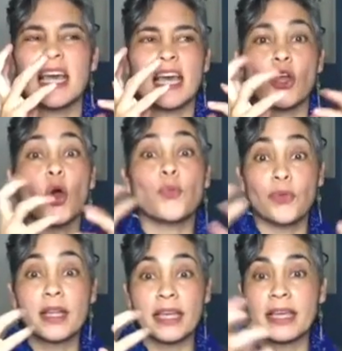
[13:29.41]
and
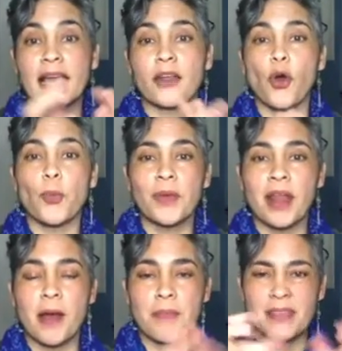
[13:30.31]
really can
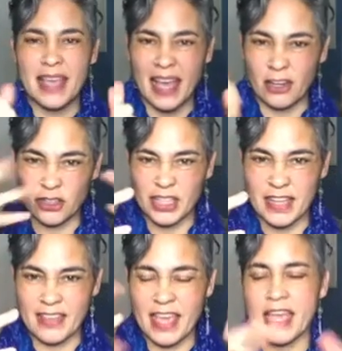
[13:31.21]
open up the
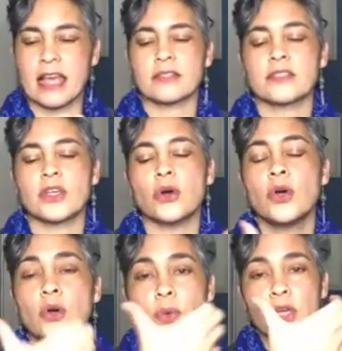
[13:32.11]
energy in the hands.
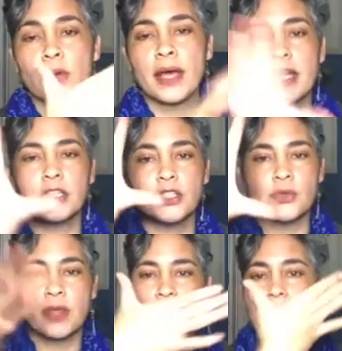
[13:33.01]
So we can go ahead and
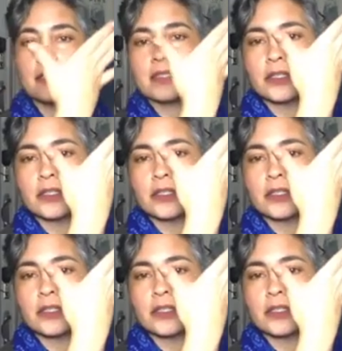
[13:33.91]
do that.